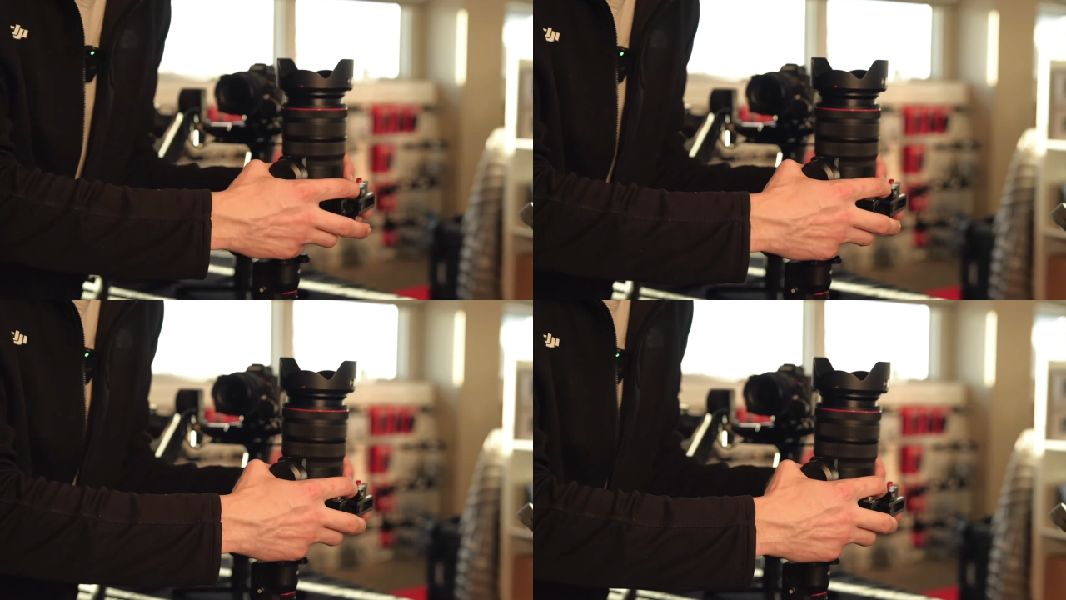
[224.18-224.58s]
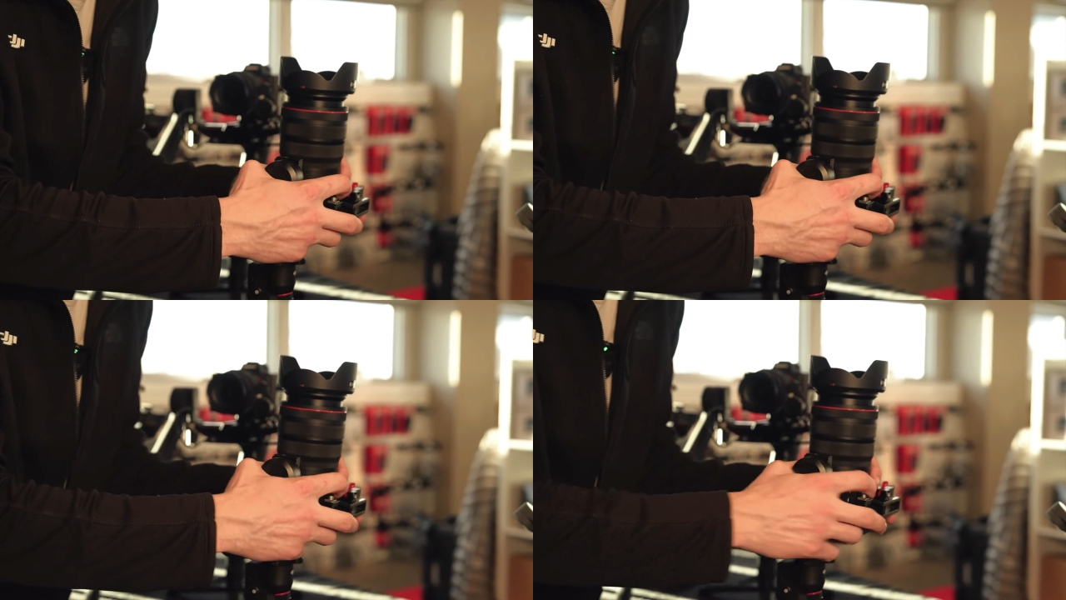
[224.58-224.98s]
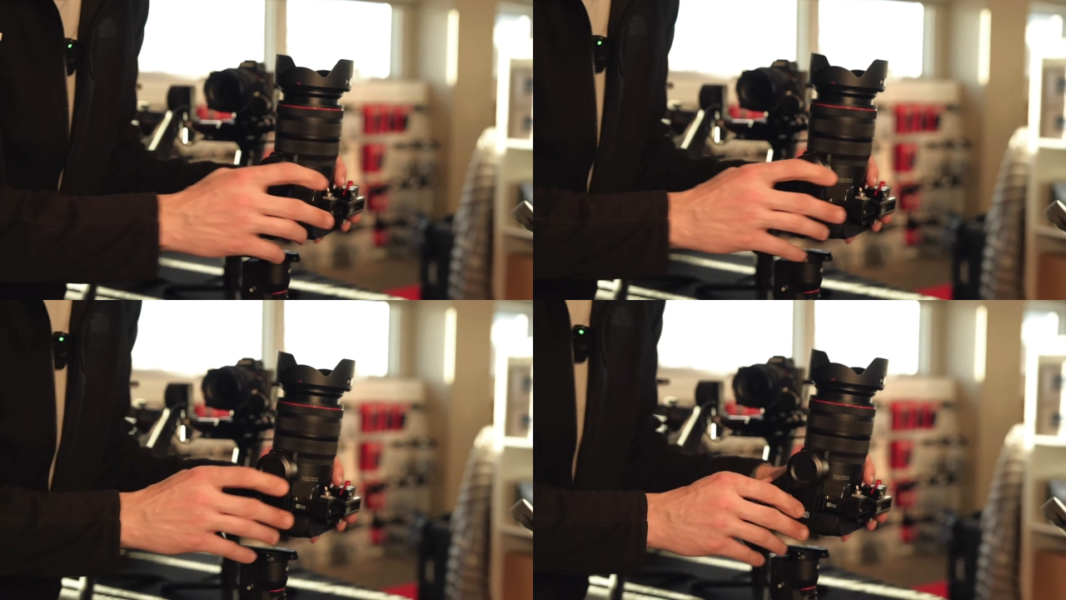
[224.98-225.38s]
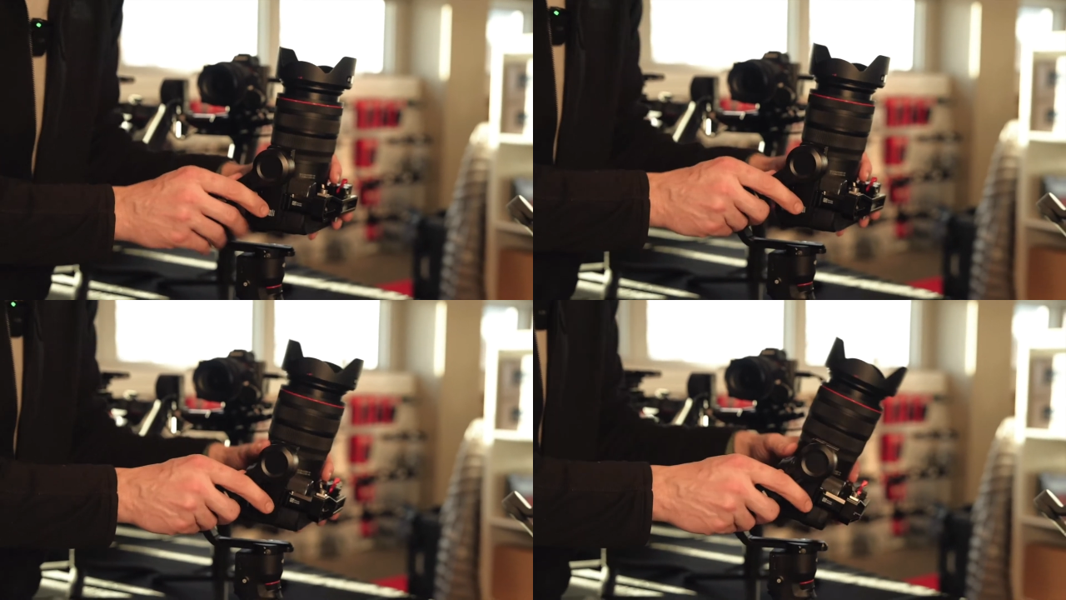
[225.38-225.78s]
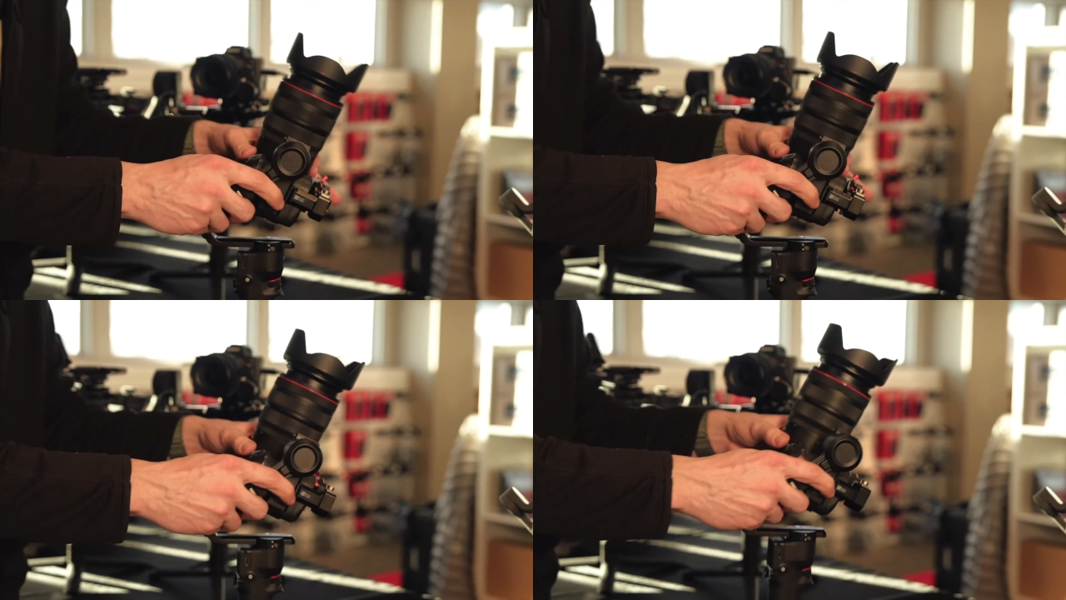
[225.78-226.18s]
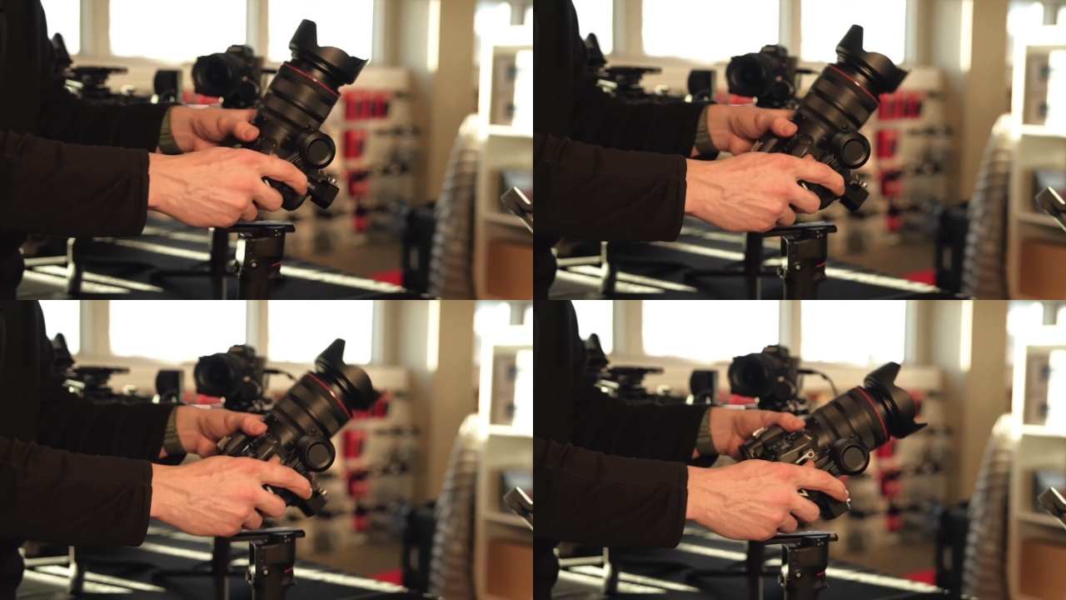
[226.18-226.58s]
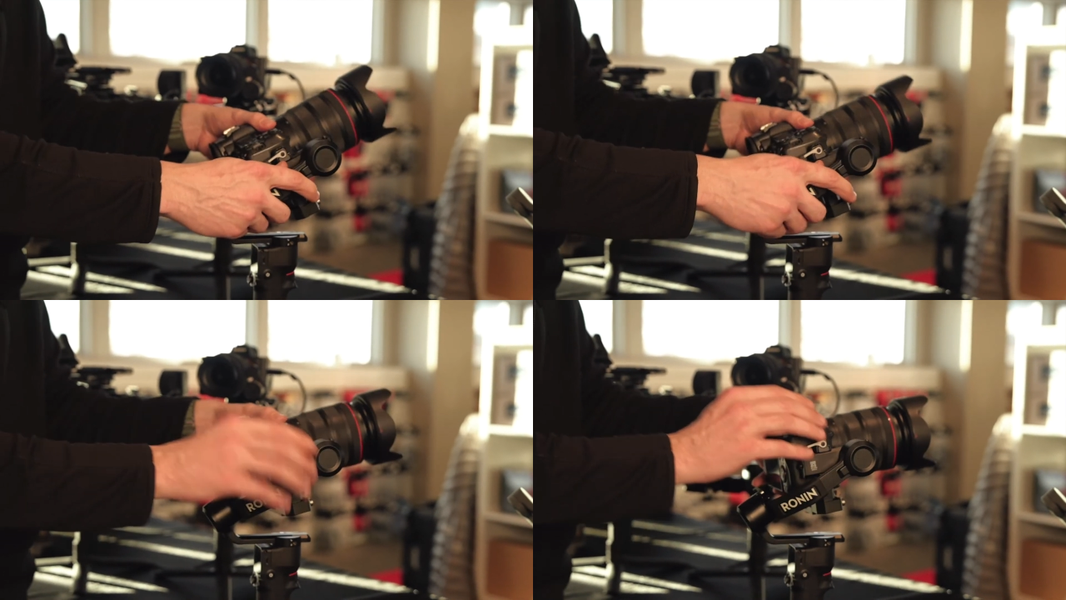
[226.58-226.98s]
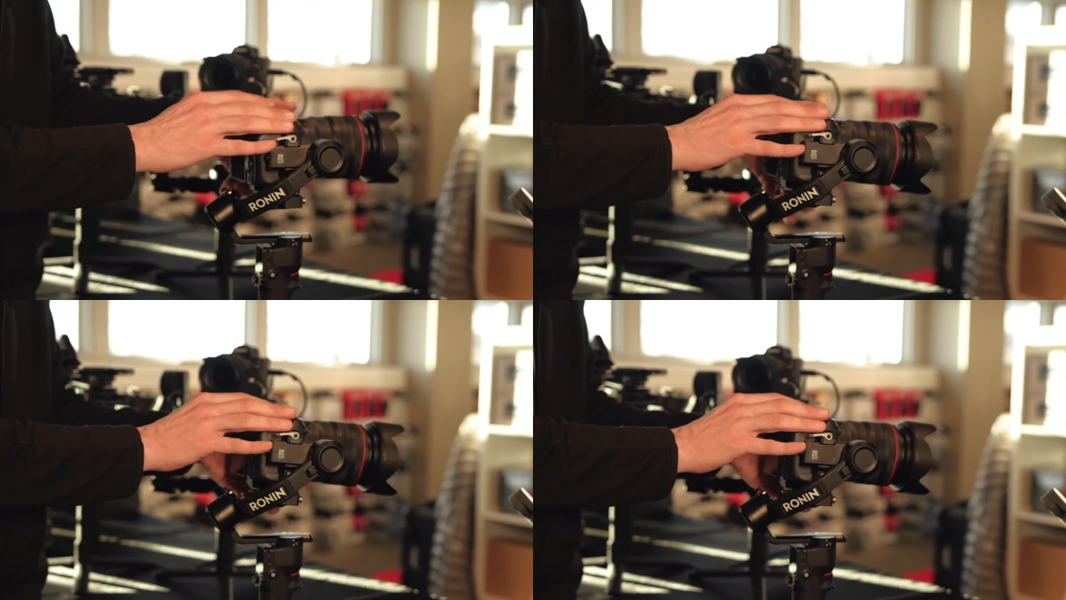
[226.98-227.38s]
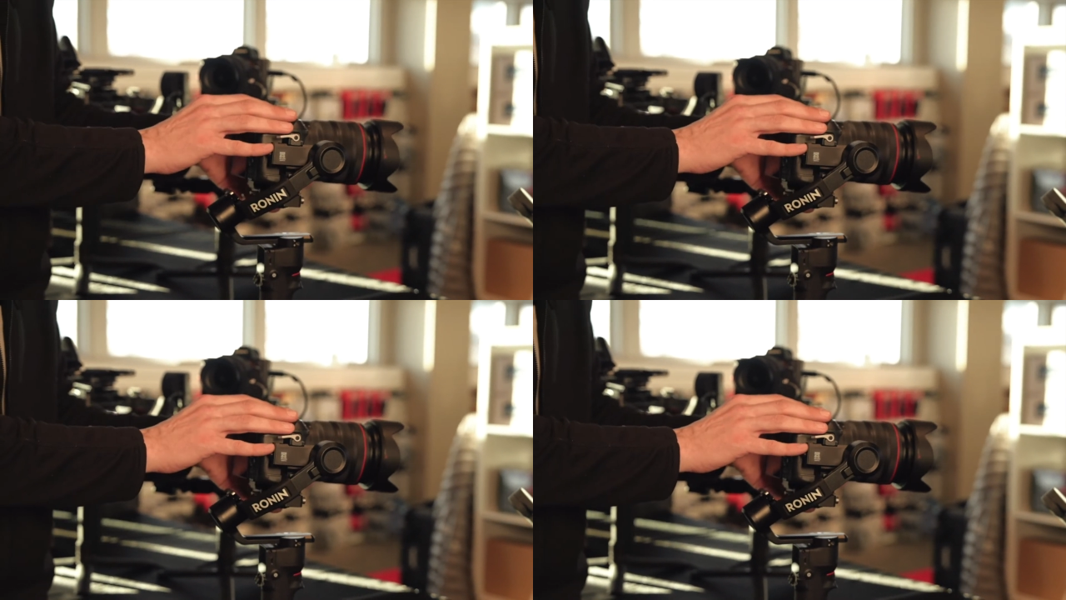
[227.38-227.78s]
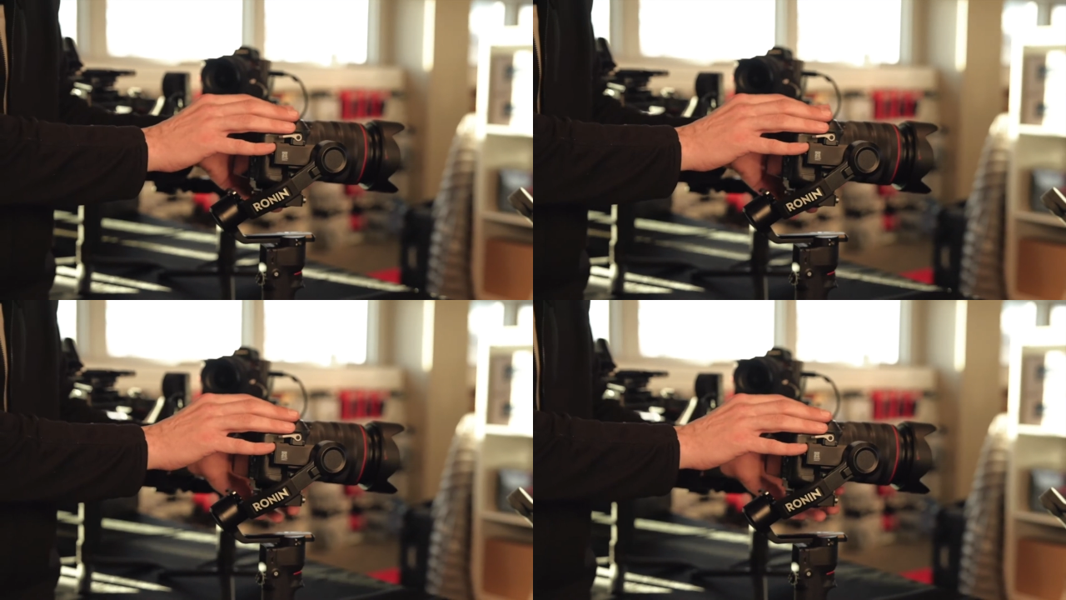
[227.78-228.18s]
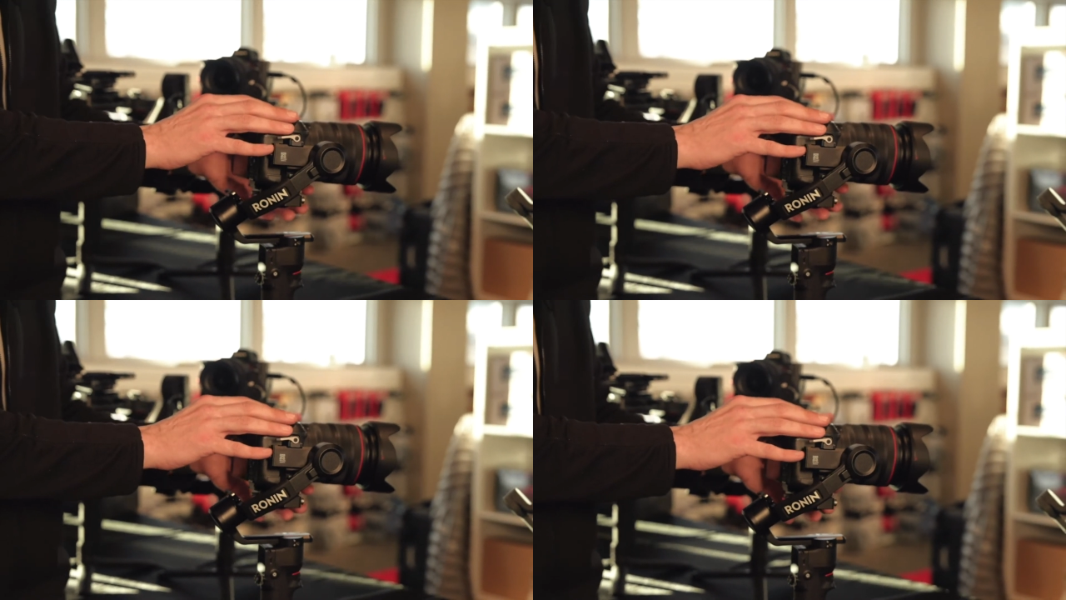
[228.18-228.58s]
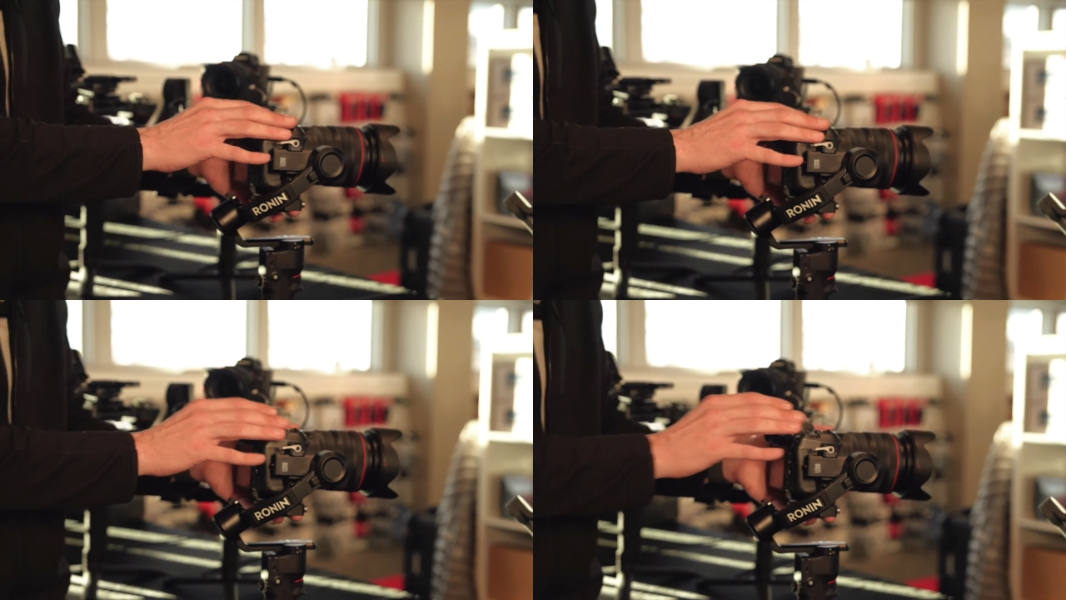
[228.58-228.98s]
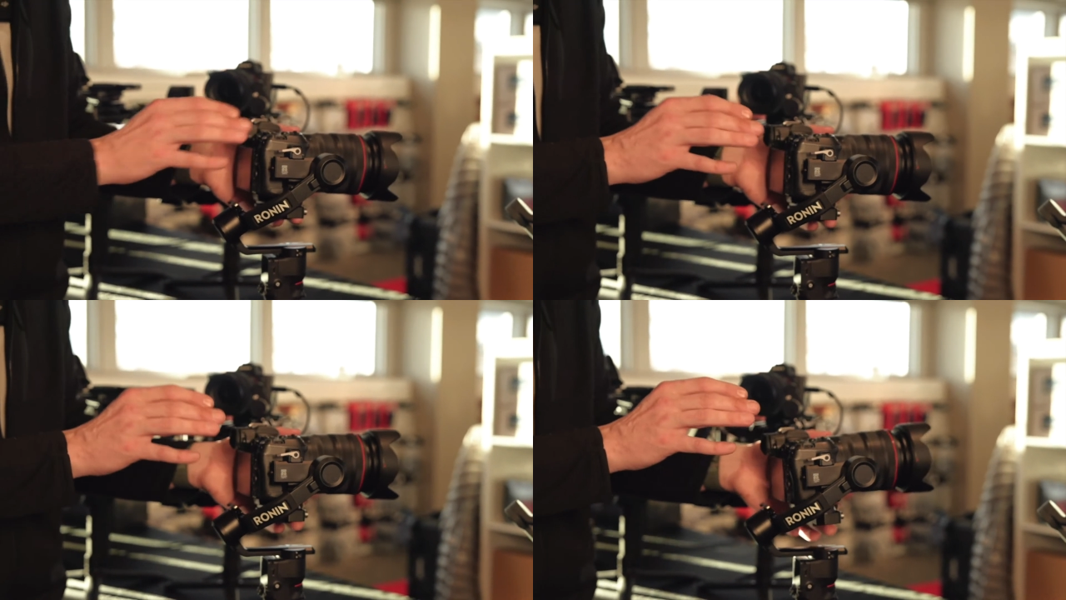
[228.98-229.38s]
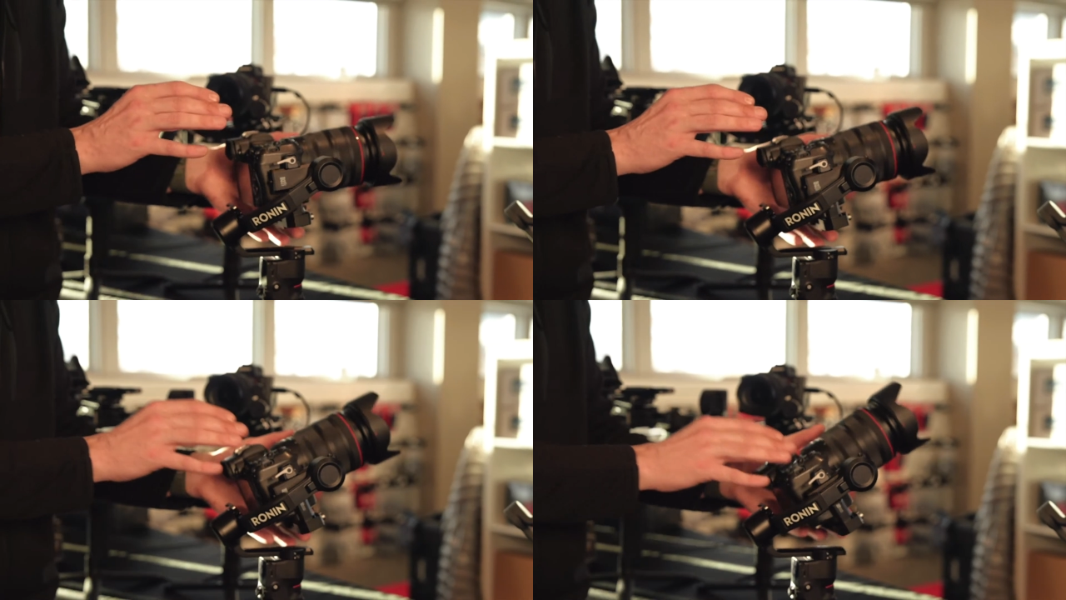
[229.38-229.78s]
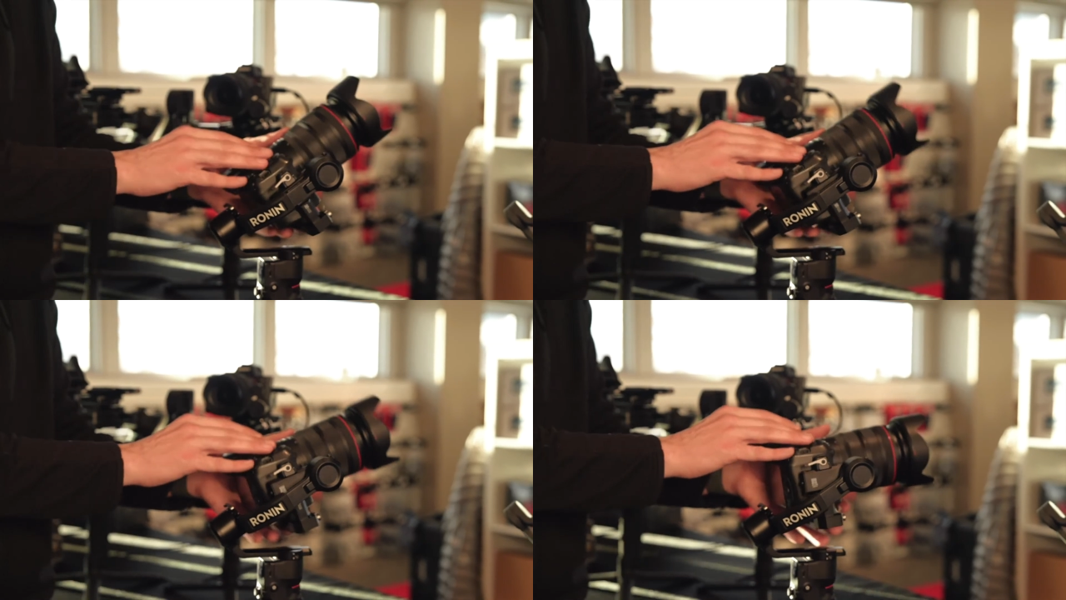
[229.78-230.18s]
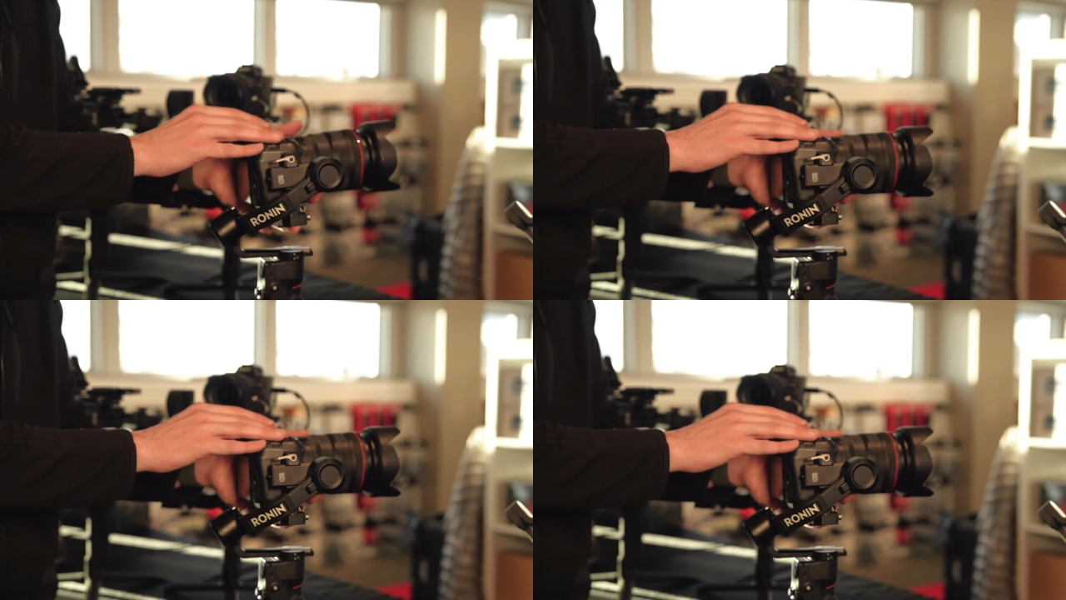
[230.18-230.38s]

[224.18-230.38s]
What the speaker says: No face is visible, so there are no lips to read.